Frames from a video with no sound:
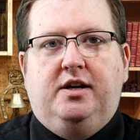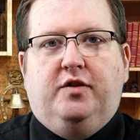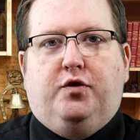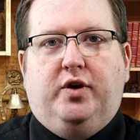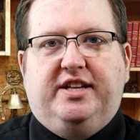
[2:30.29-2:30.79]

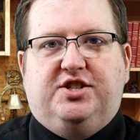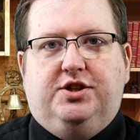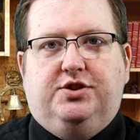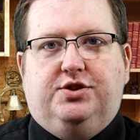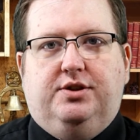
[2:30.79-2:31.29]
For
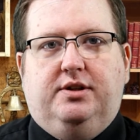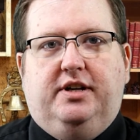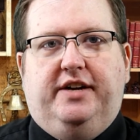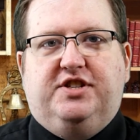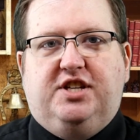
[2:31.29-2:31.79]
instance,
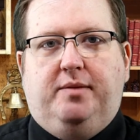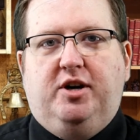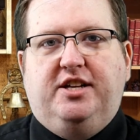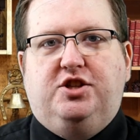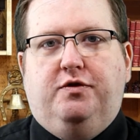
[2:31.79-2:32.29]
if someone
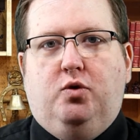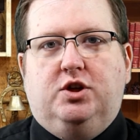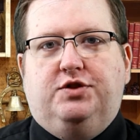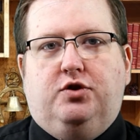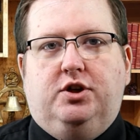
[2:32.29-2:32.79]
is
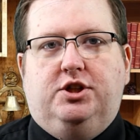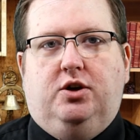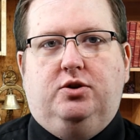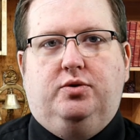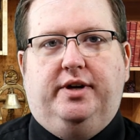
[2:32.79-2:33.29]
divorced for
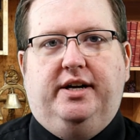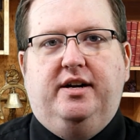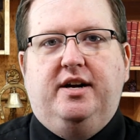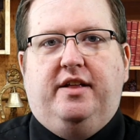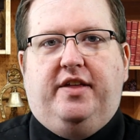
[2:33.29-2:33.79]
adultery,
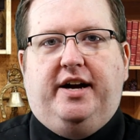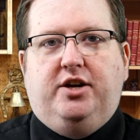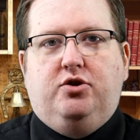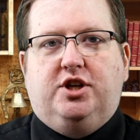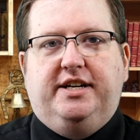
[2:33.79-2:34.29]
that
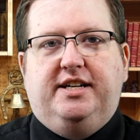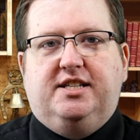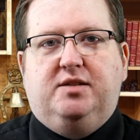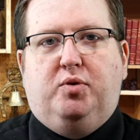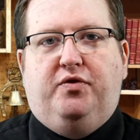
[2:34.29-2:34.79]
usually
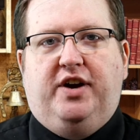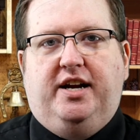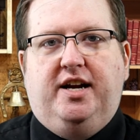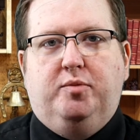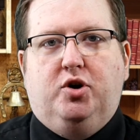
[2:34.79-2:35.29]
doesn't prevent
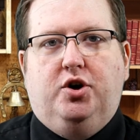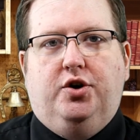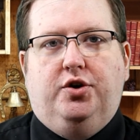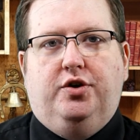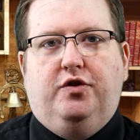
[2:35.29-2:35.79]
him or
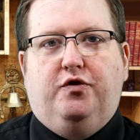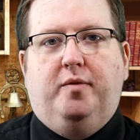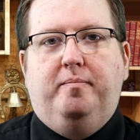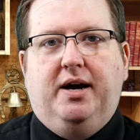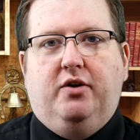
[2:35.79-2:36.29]
her
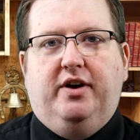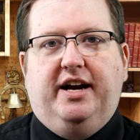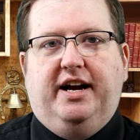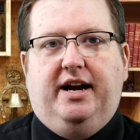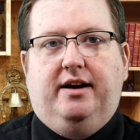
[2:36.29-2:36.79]
from marrying
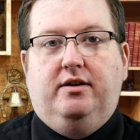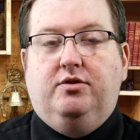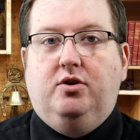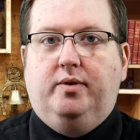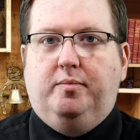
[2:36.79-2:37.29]
again,
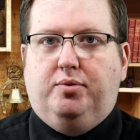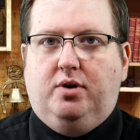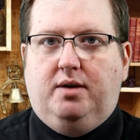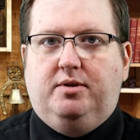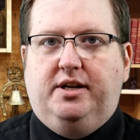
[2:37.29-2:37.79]
though
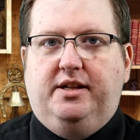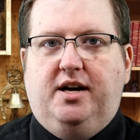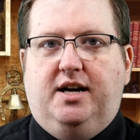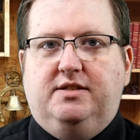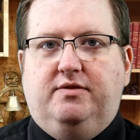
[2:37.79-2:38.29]
improperly in the
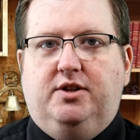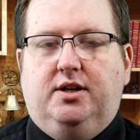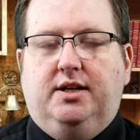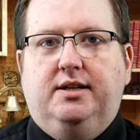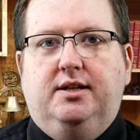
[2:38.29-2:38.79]
eyes of
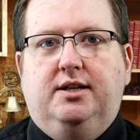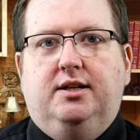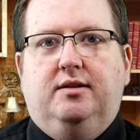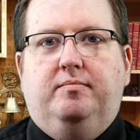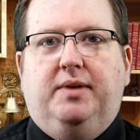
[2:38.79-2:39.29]
God,
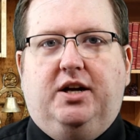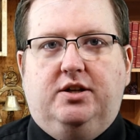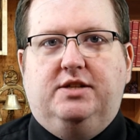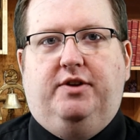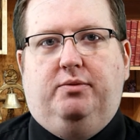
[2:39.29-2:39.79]

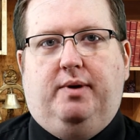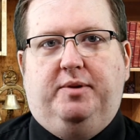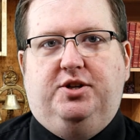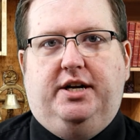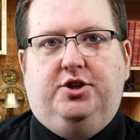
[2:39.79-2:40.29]
because of their
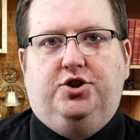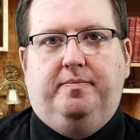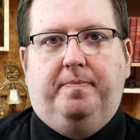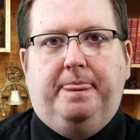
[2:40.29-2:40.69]
reputation.